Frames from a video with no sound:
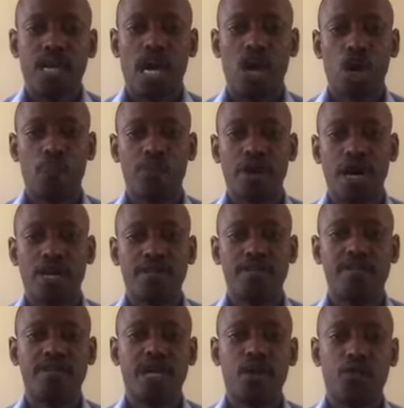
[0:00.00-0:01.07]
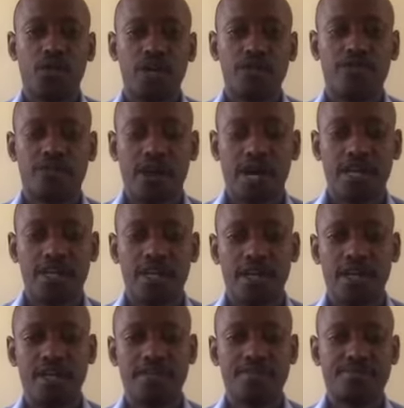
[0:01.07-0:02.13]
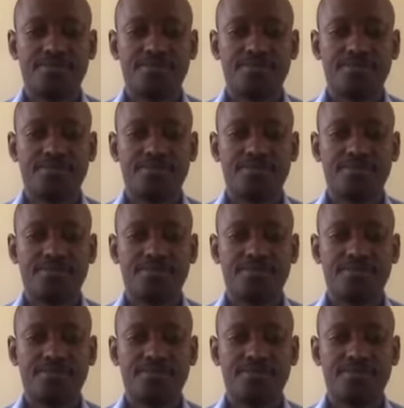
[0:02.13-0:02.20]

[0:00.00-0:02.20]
I hope you had a great Friday.